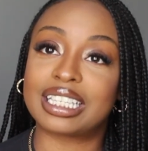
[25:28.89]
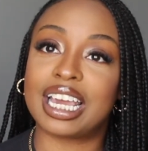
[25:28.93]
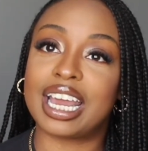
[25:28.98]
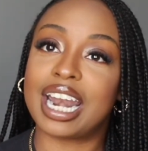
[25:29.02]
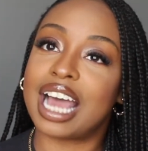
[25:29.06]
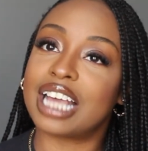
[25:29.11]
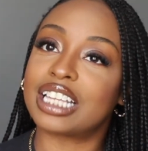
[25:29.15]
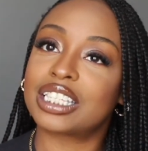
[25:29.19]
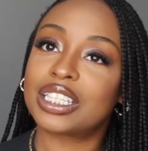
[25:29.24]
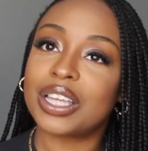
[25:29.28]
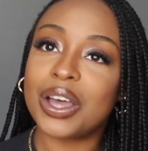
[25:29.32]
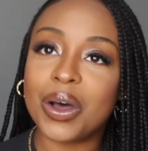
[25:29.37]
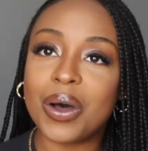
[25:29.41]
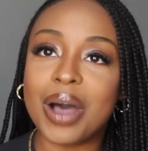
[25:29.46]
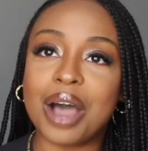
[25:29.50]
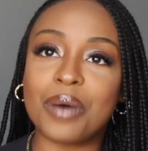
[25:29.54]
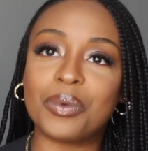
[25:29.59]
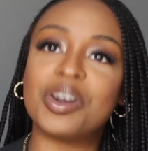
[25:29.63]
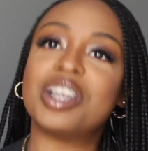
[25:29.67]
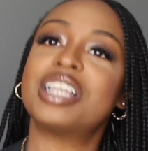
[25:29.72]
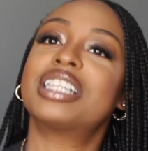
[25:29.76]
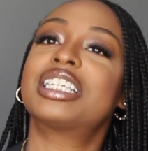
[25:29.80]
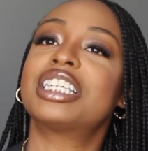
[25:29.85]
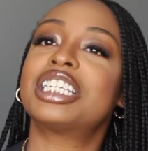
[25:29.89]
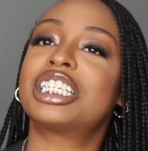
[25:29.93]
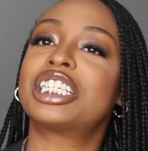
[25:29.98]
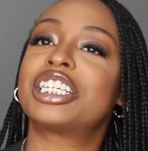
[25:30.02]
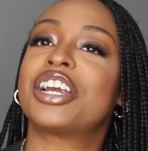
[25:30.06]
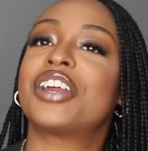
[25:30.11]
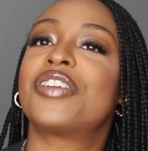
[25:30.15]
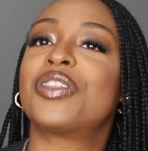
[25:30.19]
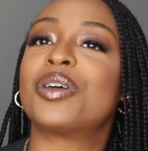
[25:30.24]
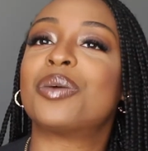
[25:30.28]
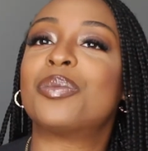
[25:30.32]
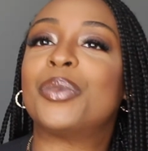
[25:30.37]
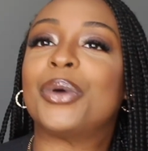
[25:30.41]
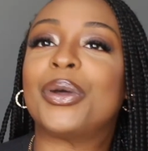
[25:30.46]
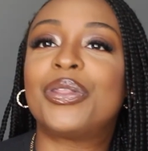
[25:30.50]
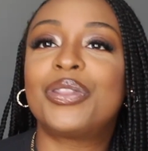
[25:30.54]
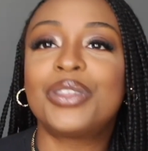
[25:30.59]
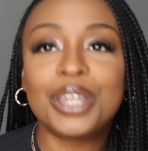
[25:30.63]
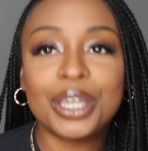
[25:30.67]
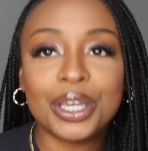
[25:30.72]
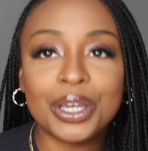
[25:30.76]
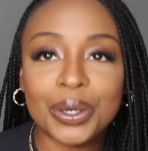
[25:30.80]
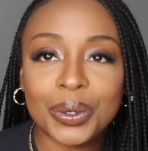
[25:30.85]
And I wanted to share them
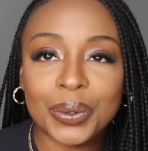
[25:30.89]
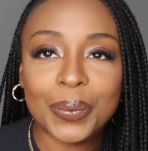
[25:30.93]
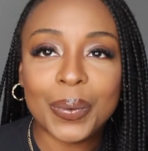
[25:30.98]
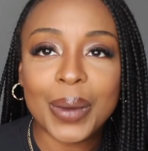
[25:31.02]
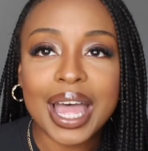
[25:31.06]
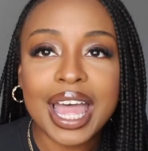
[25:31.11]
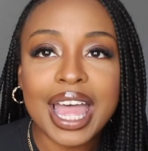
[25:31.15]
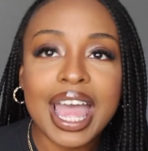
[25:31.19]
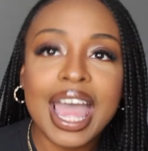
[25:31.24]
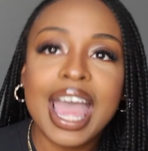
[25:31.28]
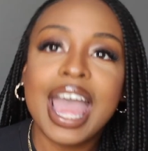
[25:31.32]
with you